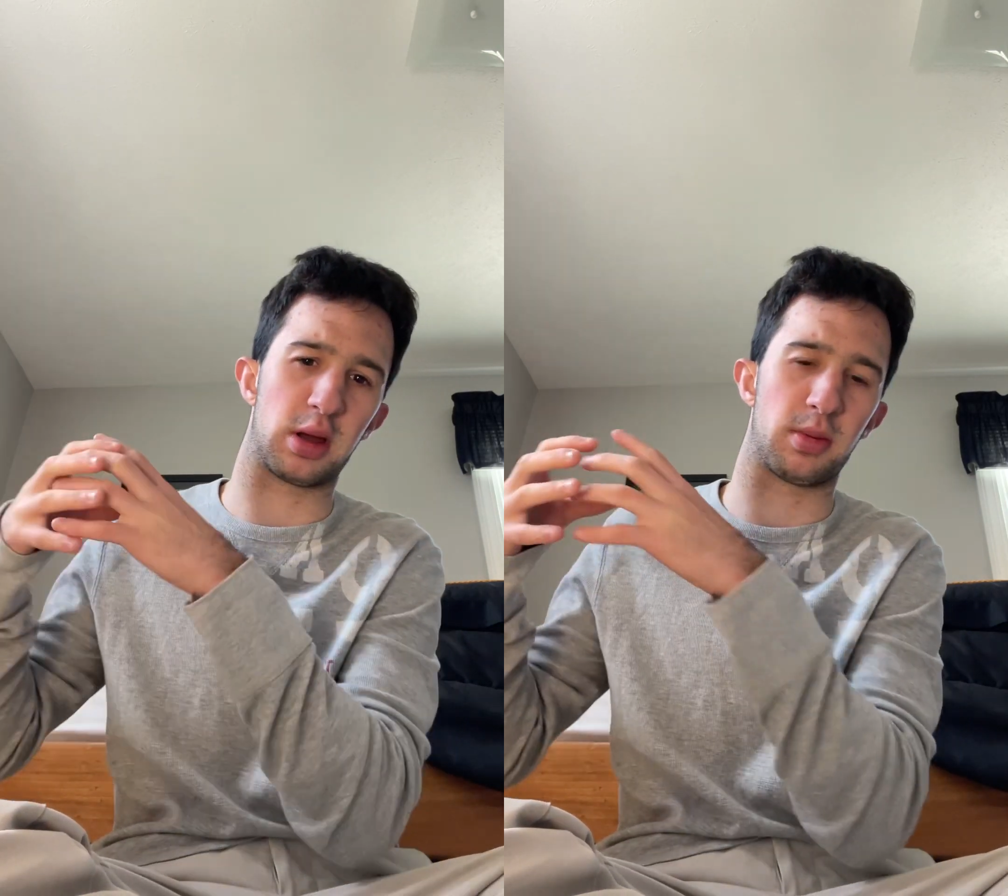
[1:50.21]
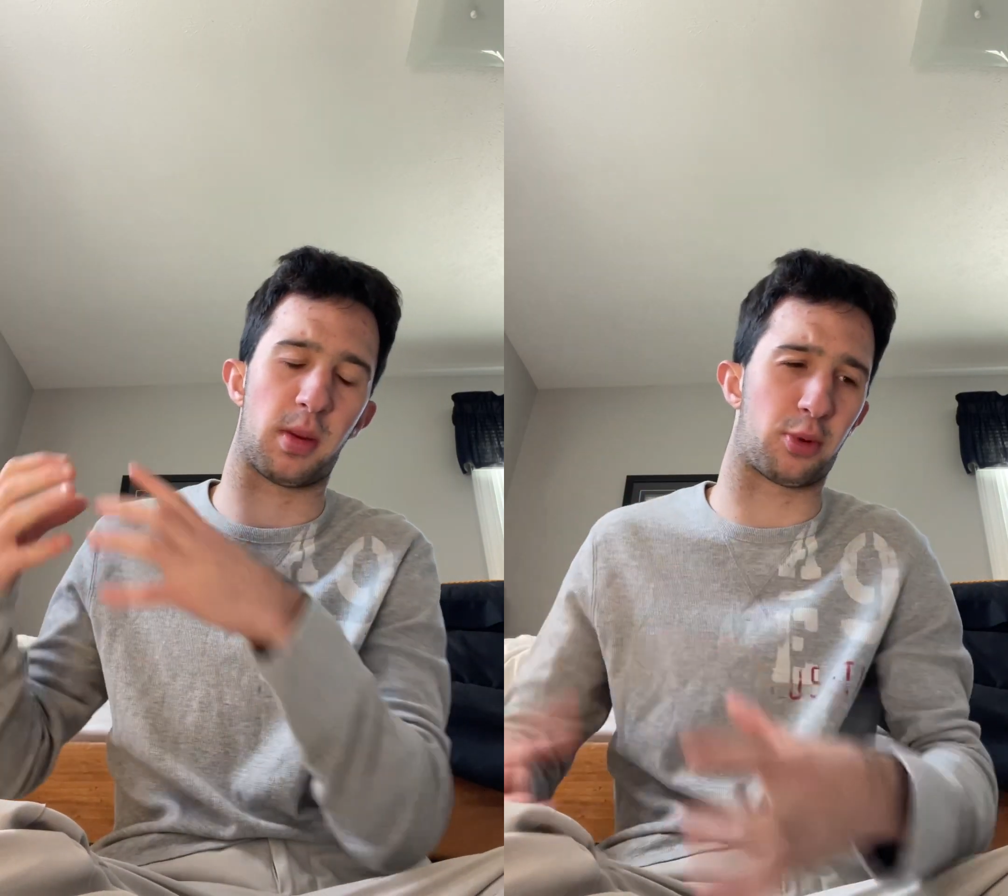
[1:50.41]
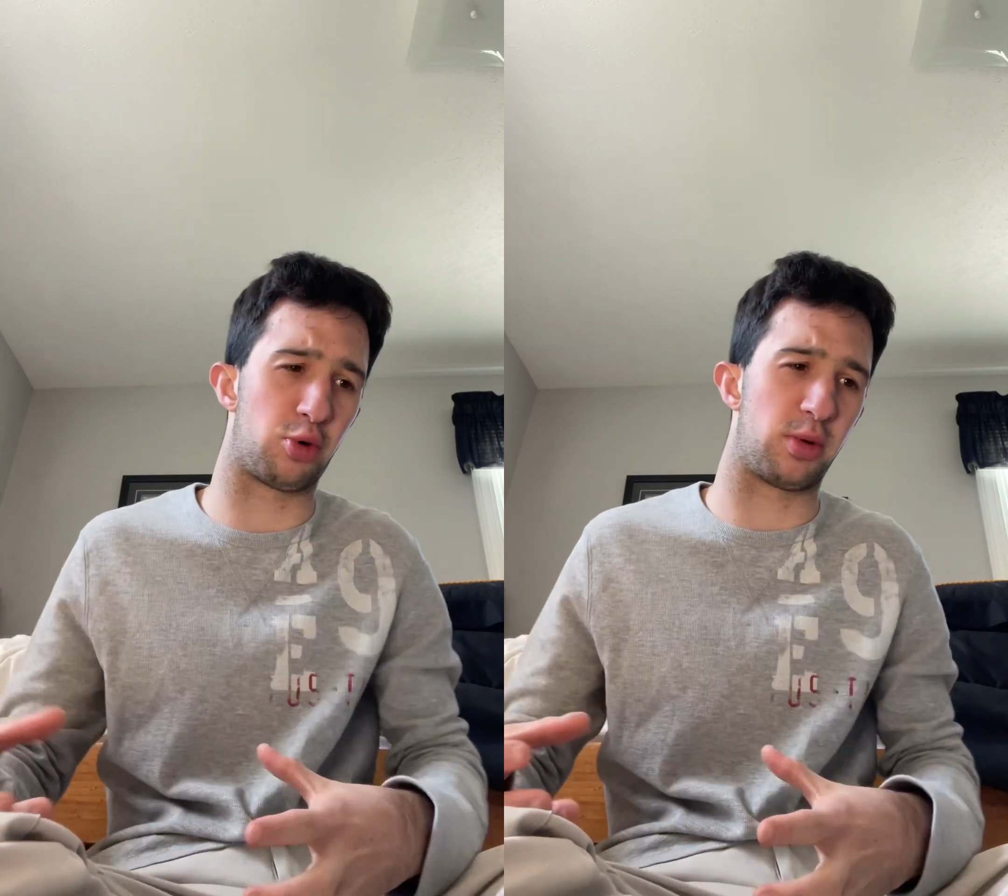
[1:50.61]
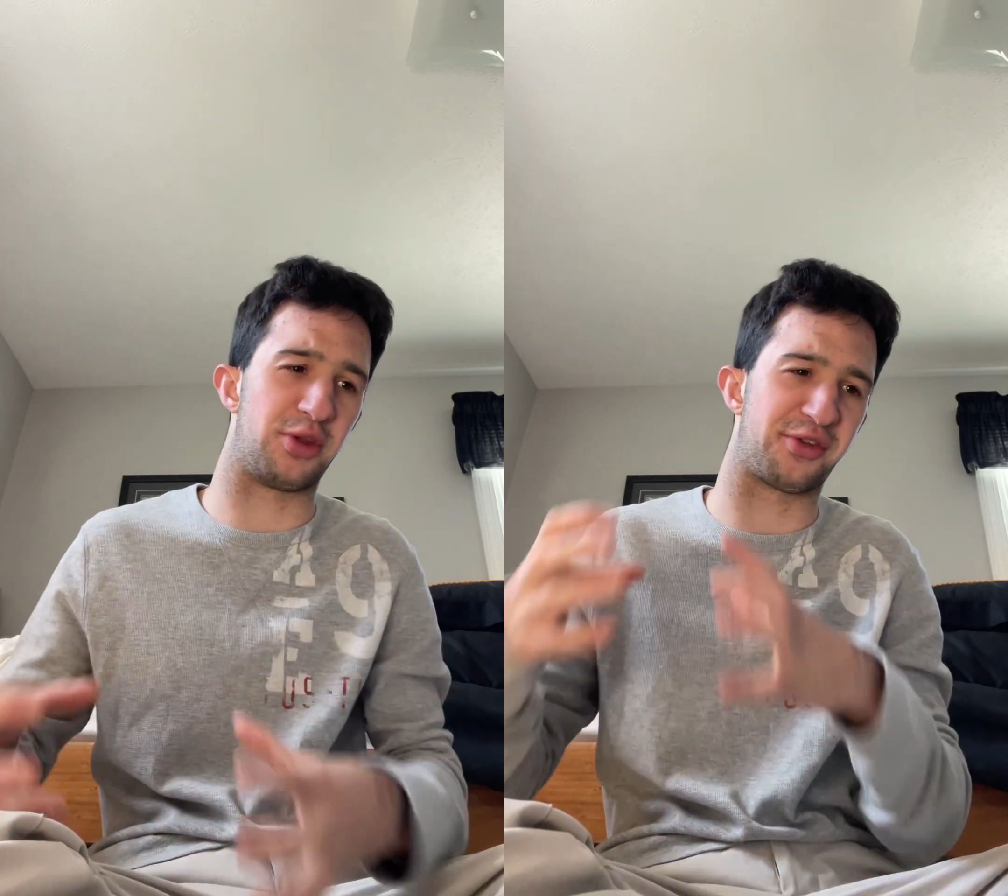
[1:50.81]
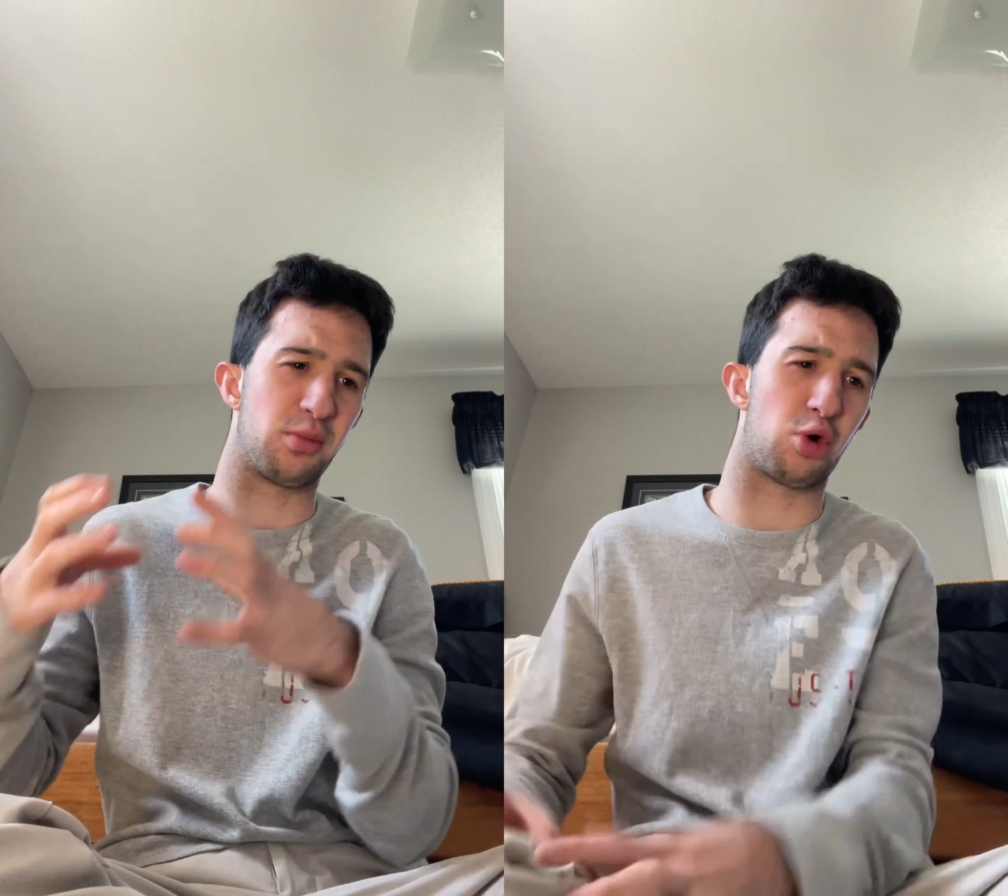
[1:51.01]
The
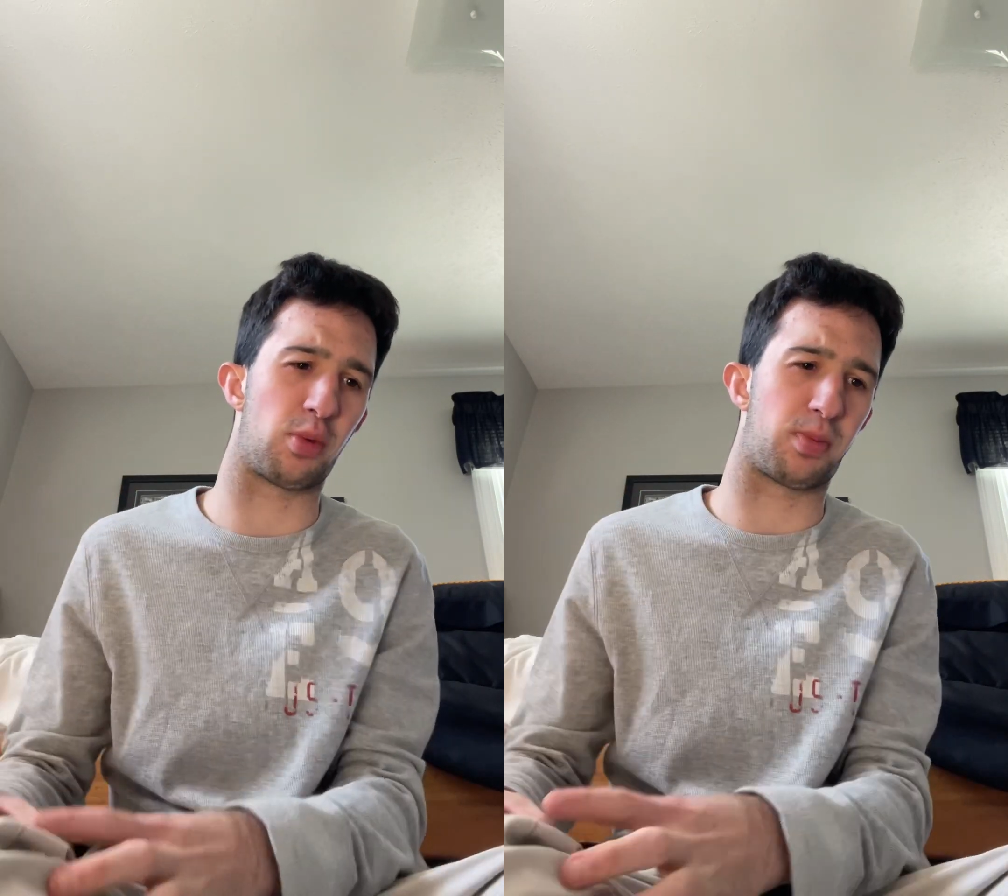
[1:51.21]
Bruins more,